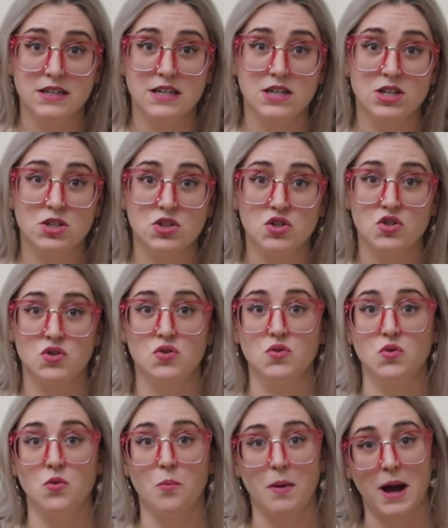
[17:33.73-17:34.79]

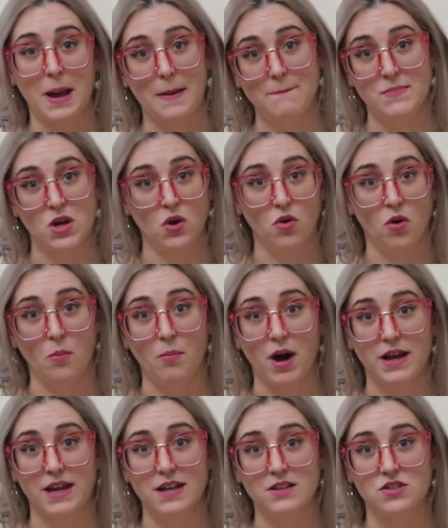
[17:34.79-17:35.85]
into my big old
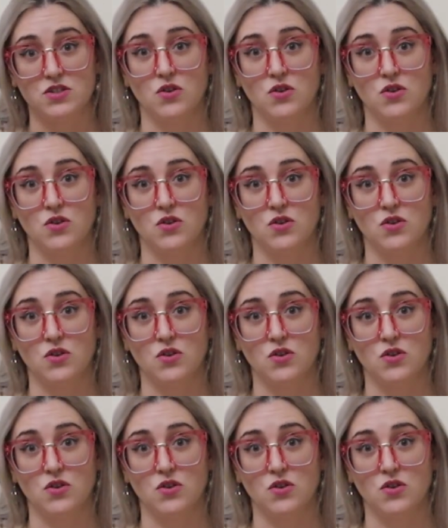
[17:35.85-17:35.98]
bucket